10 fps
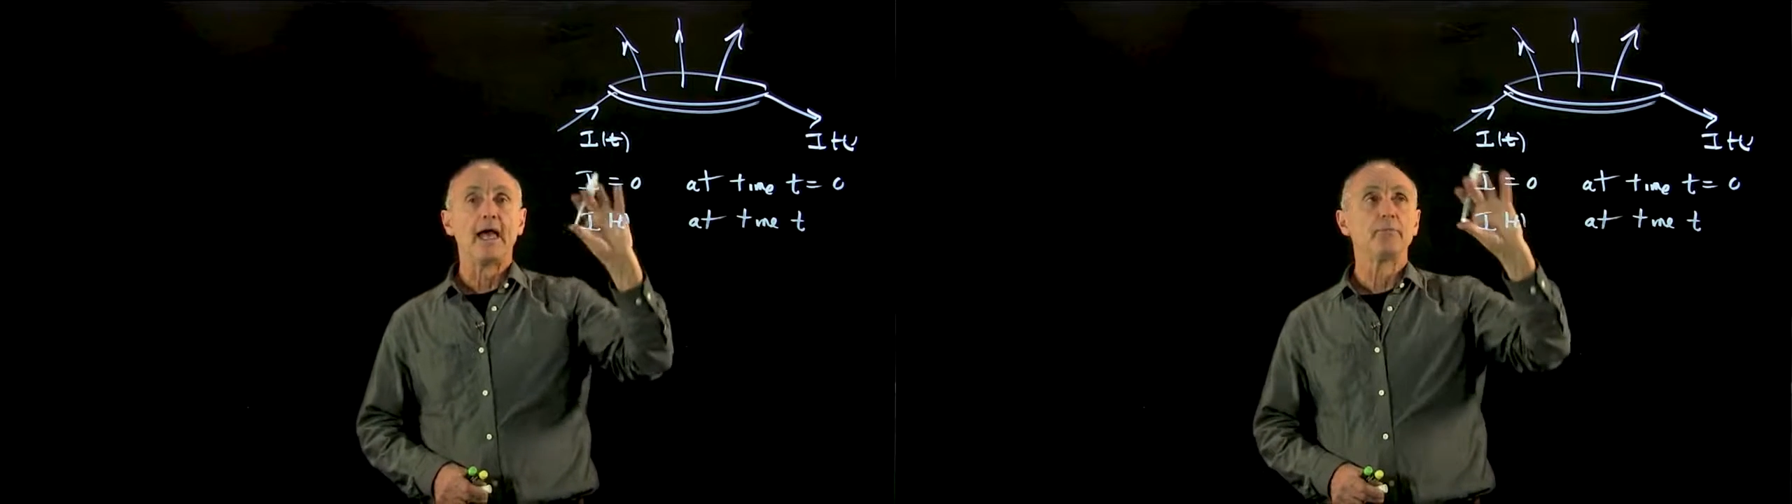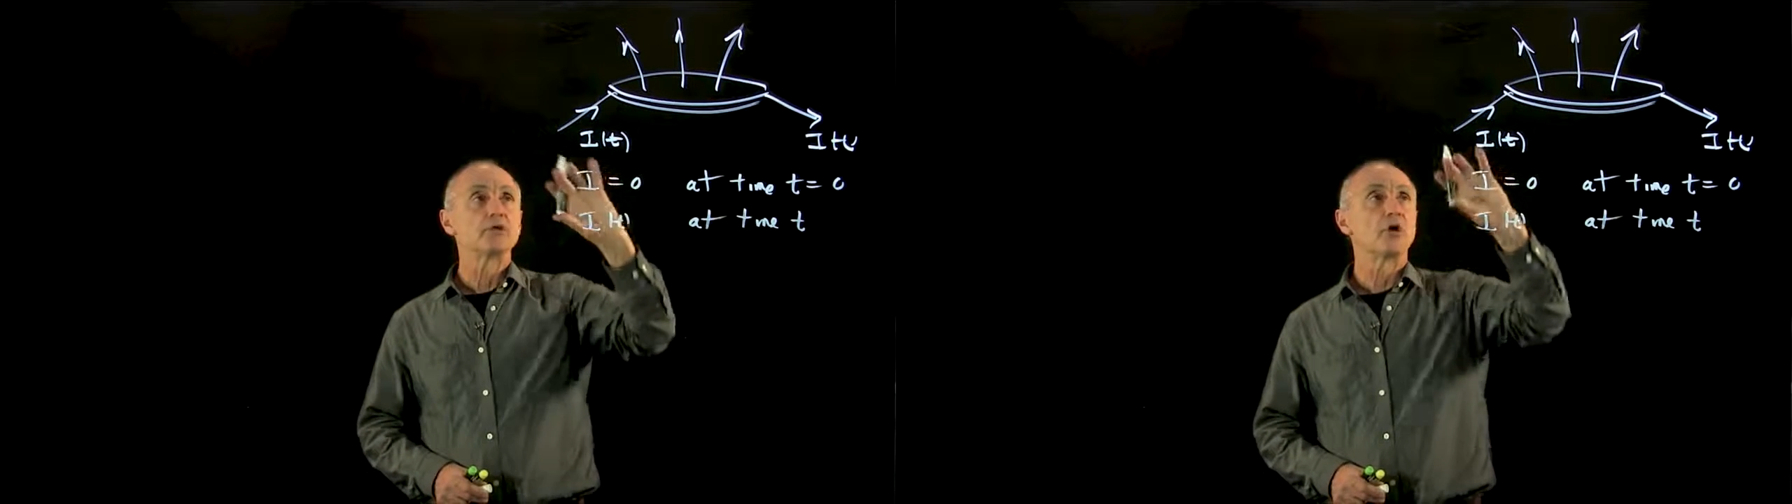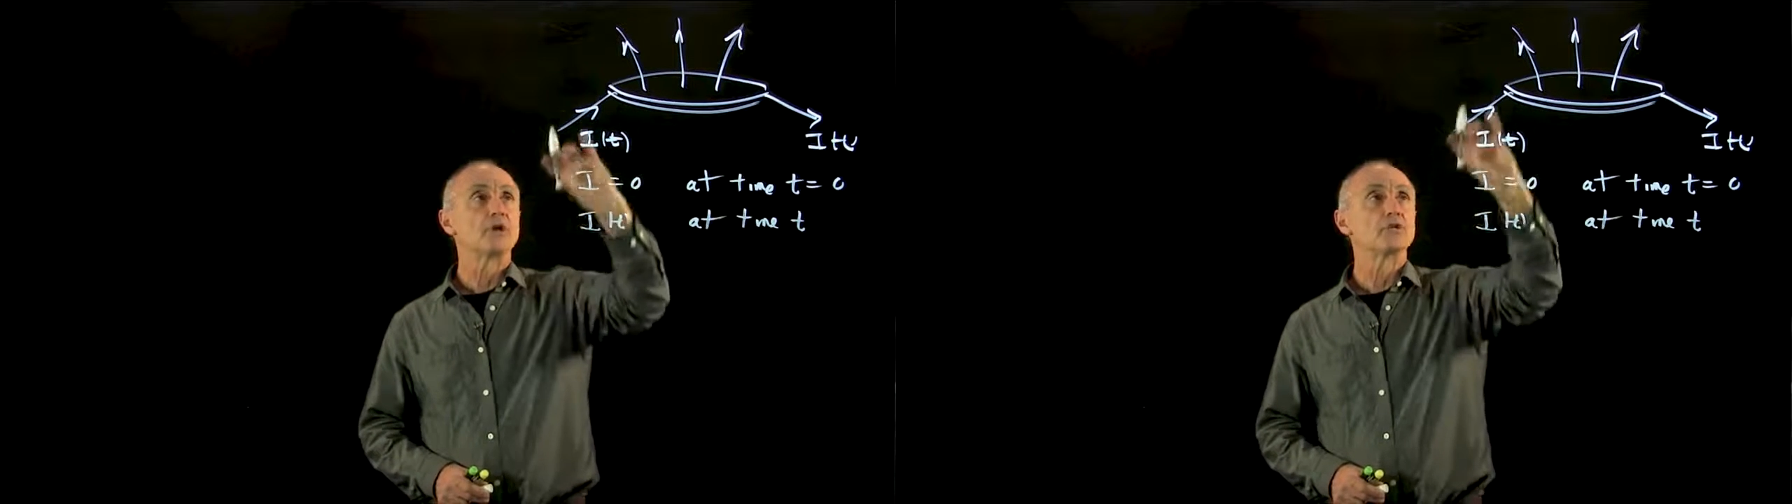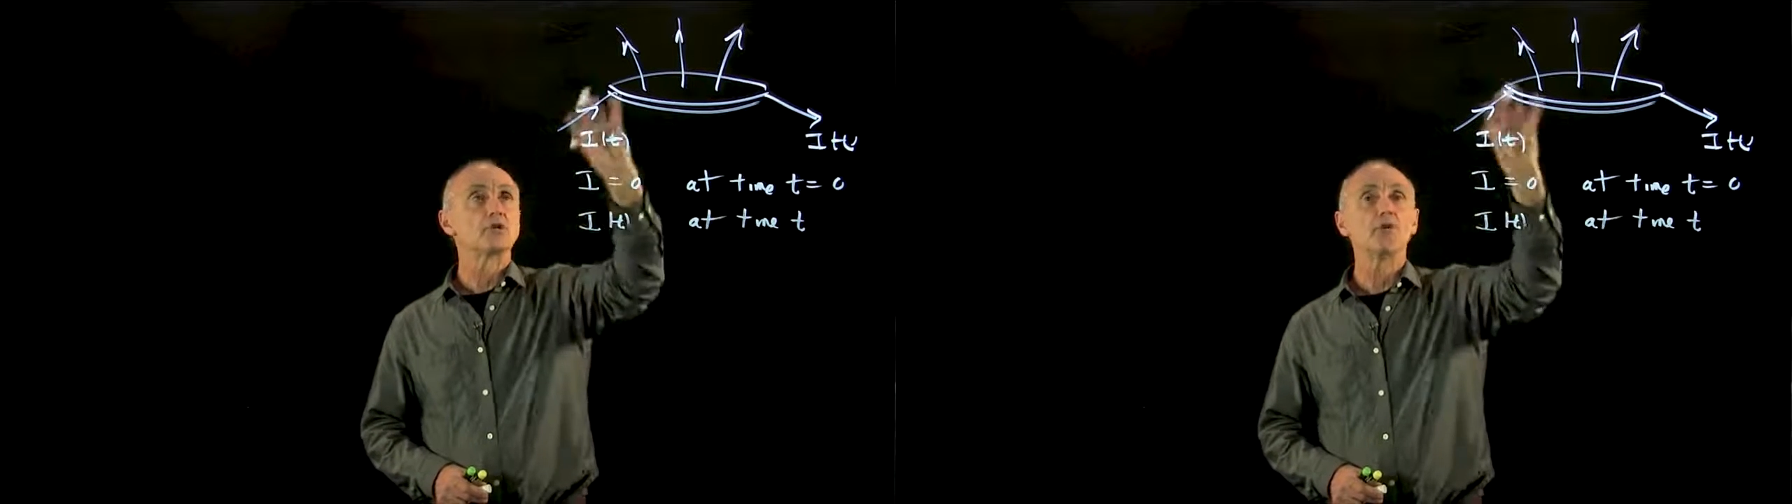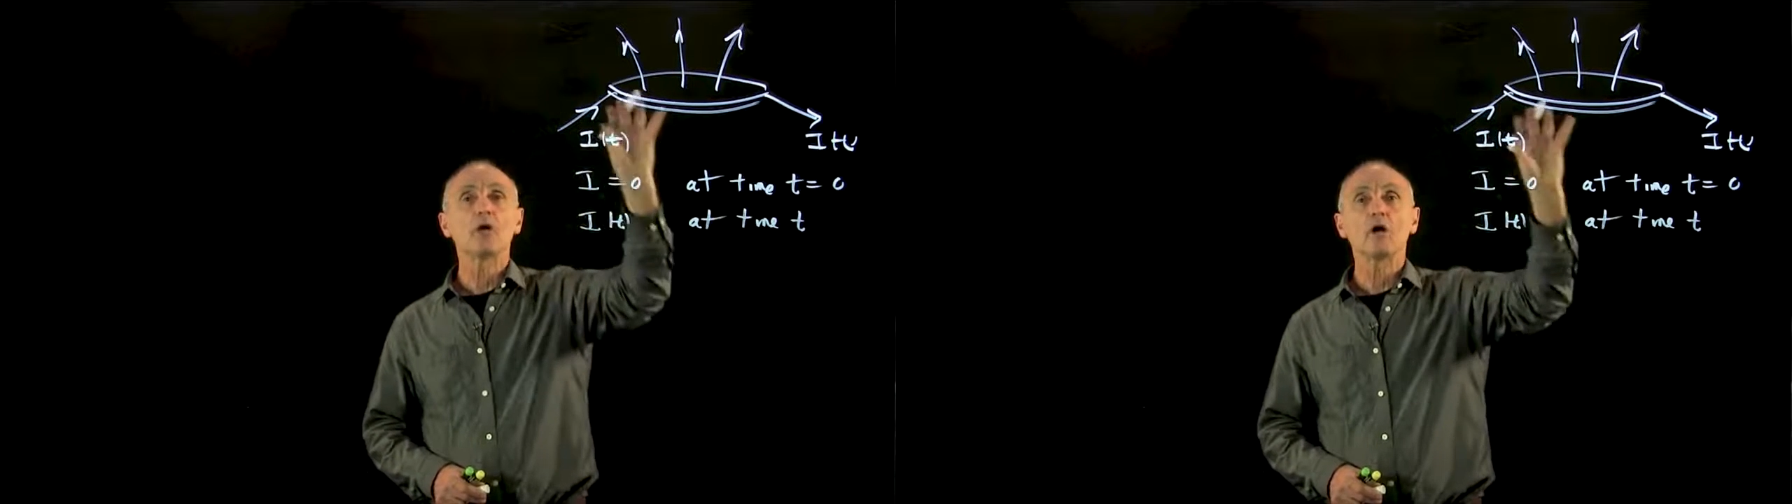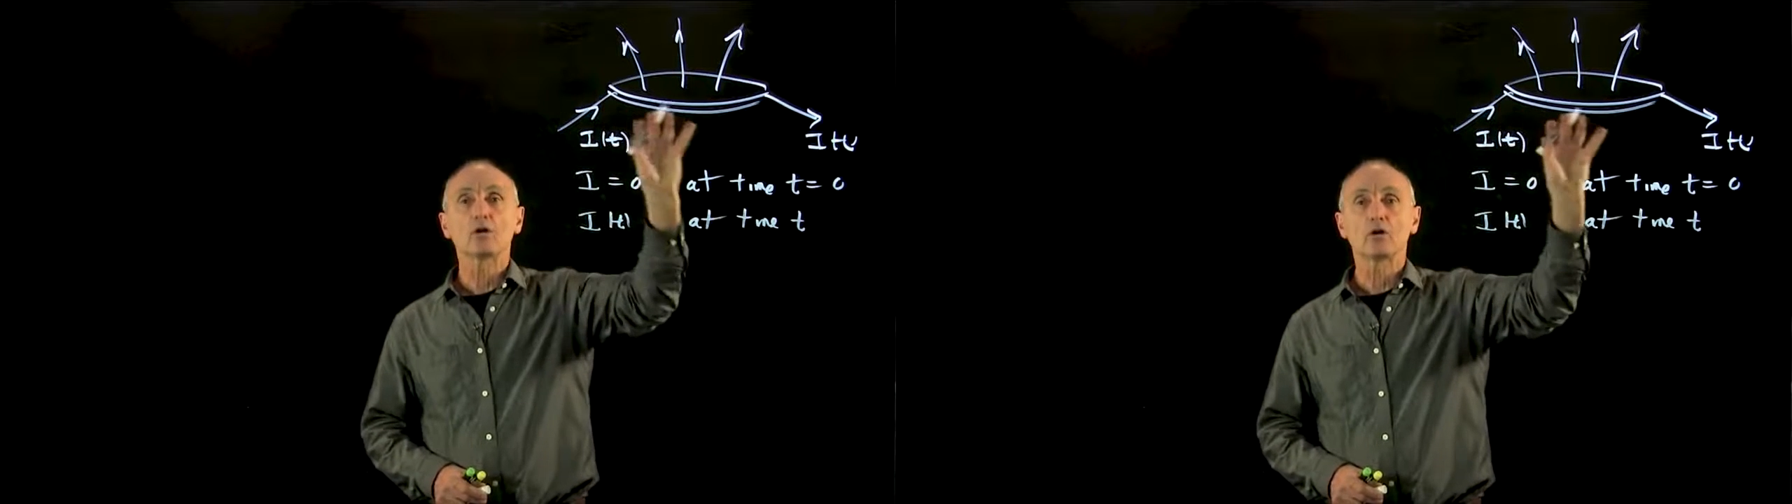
and we try to turn on